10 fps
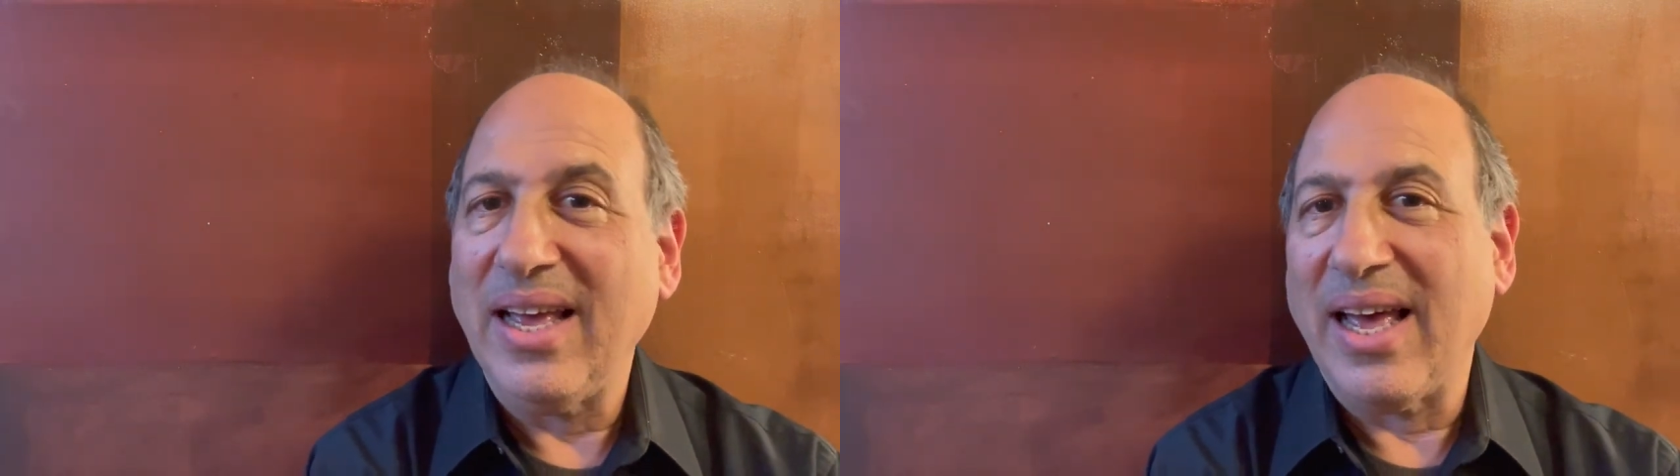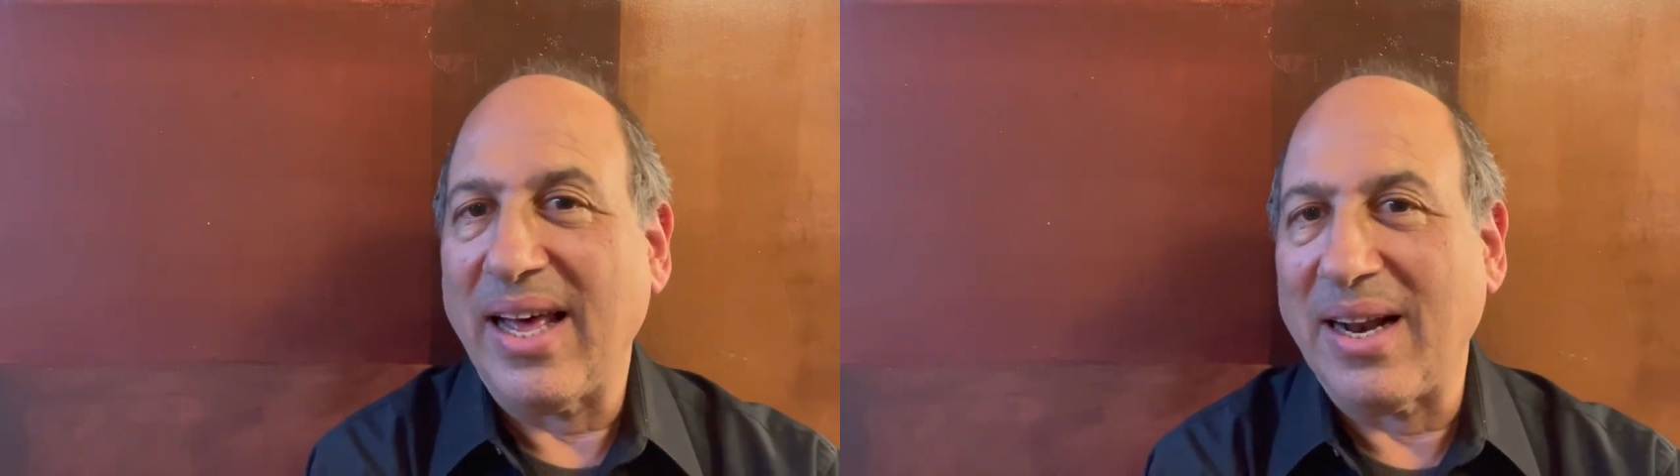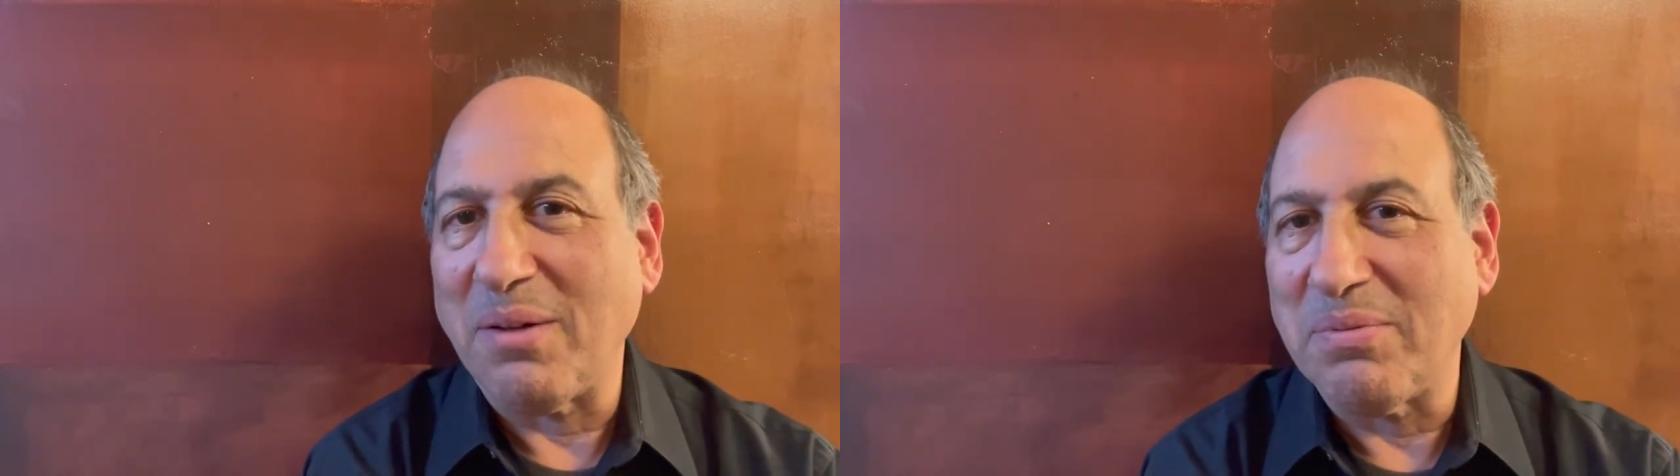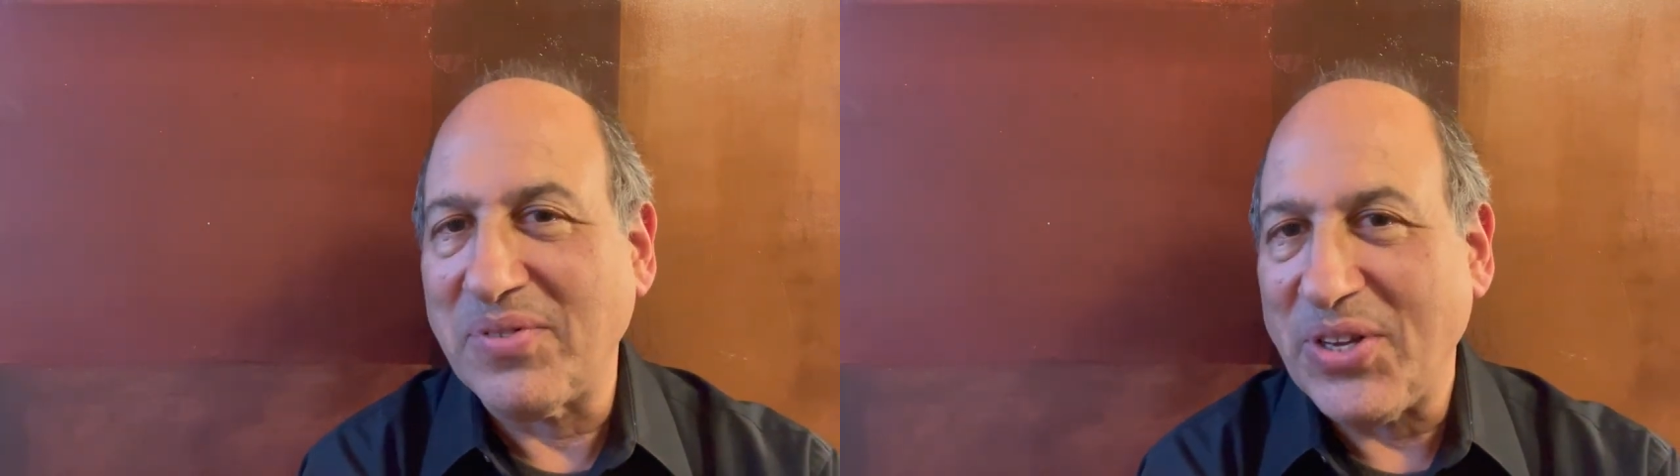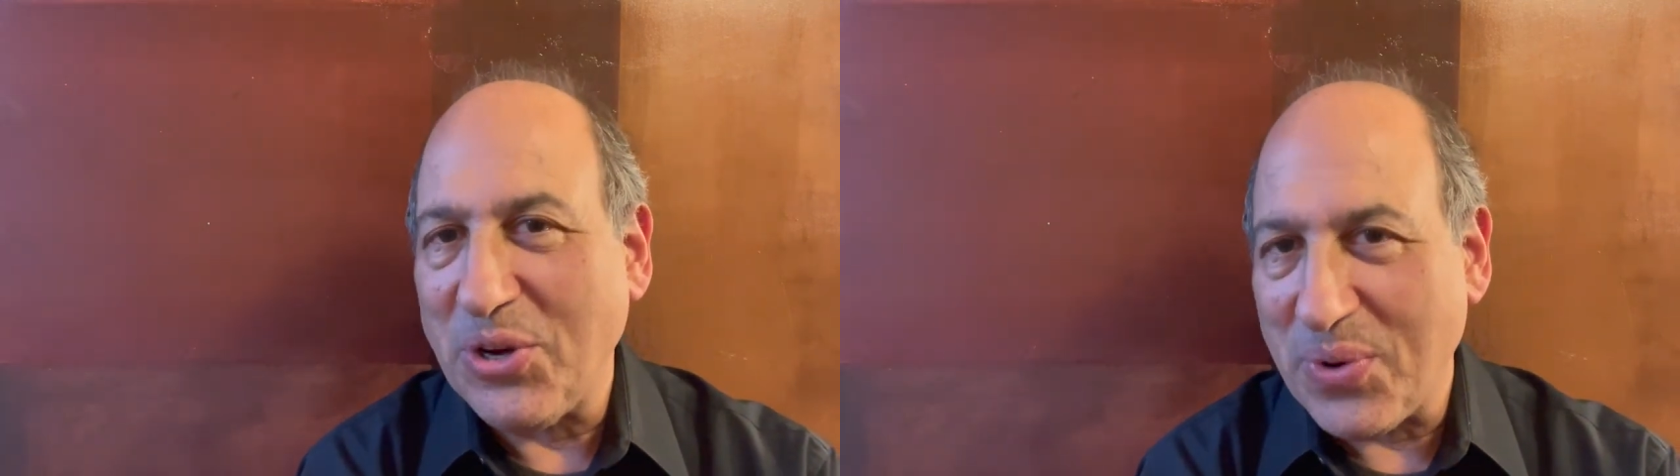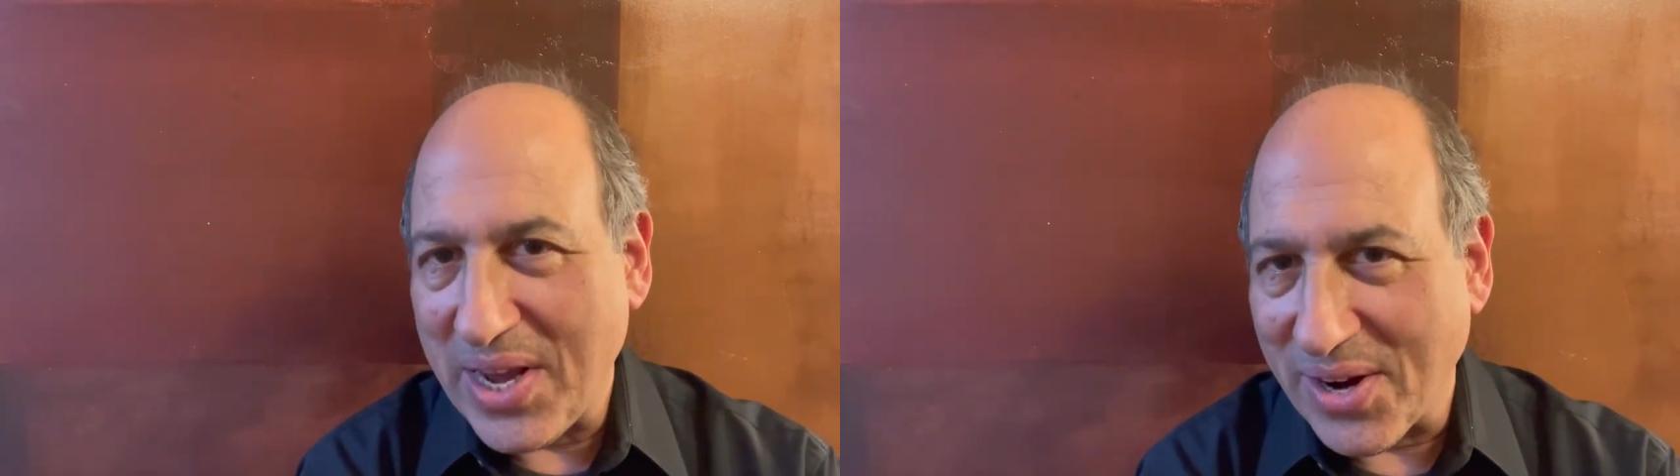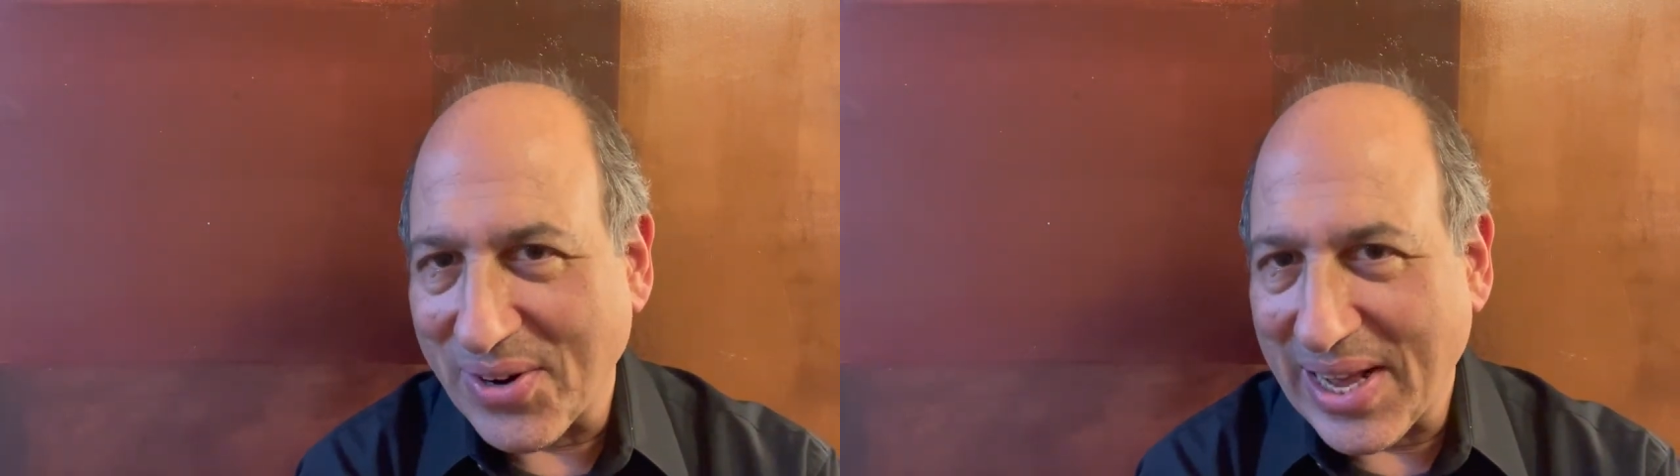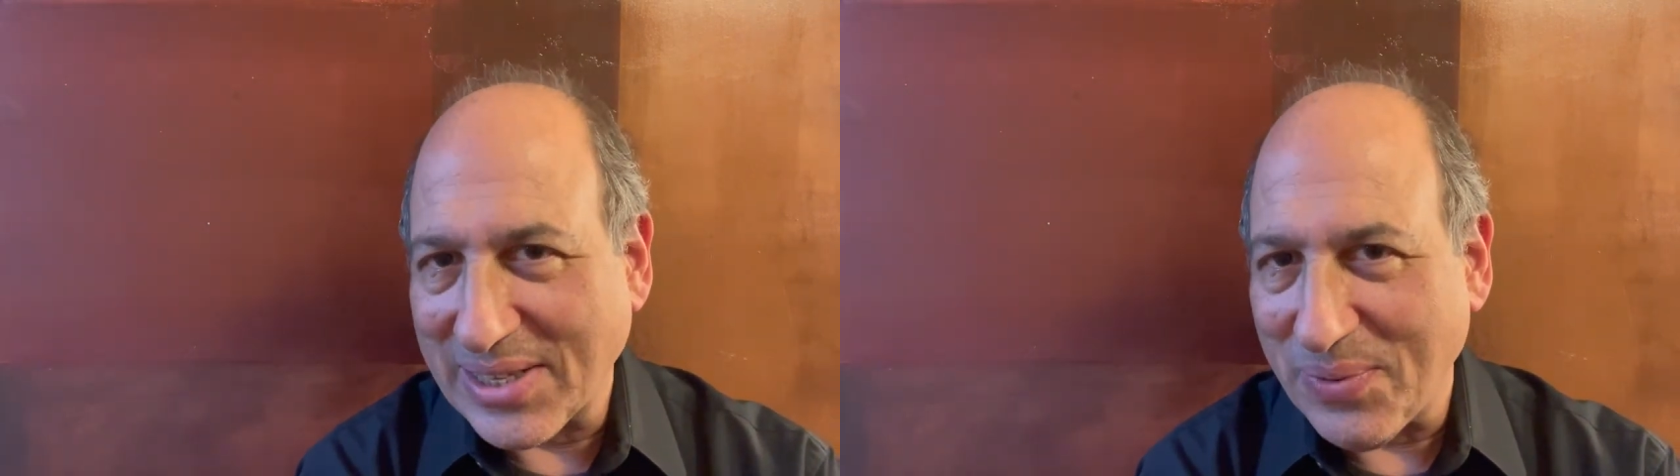and I'll see you here next